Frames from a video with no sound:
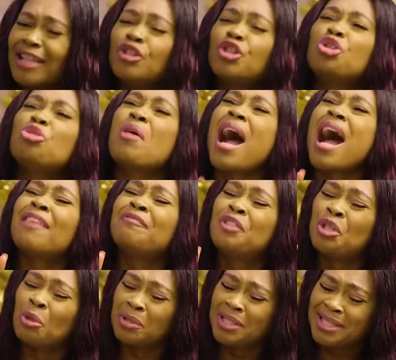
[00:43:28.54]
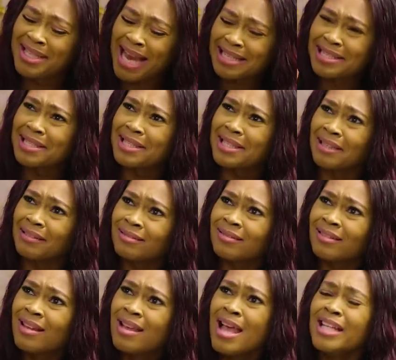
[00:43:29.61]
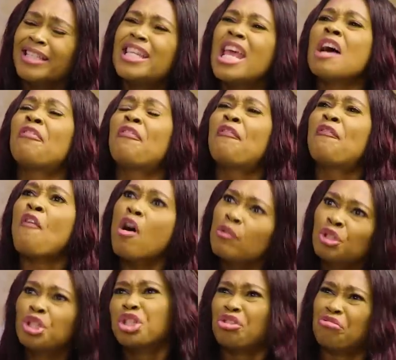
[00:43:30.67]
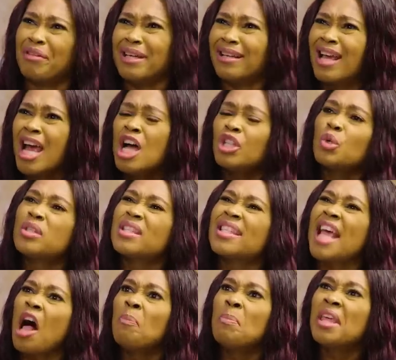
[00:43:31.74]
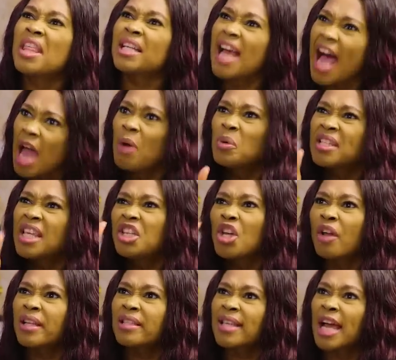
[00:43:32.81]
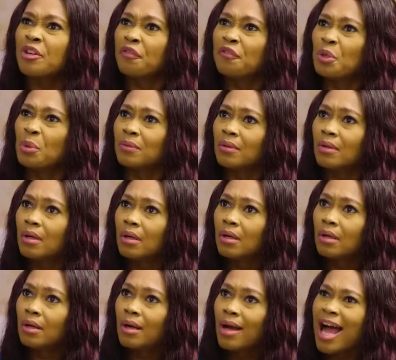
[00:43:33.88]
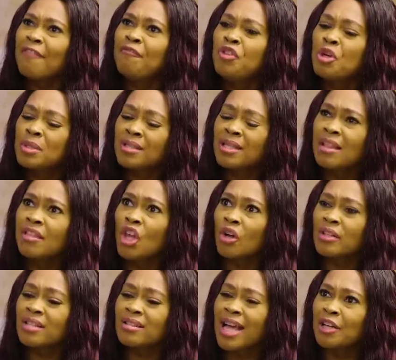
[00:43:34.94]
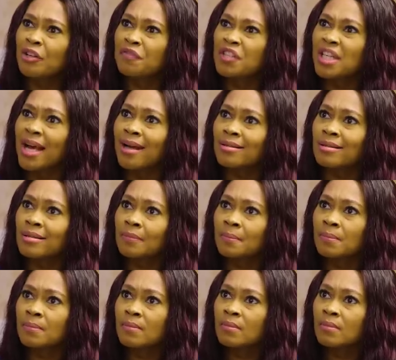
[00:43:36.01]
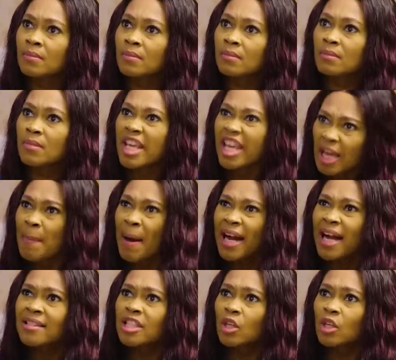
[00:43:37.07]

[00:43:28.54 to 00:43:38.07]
And you have the audacity, the effrontery to tell me that I will see the other side of you. Have you seen the other side of Diaz? Imakan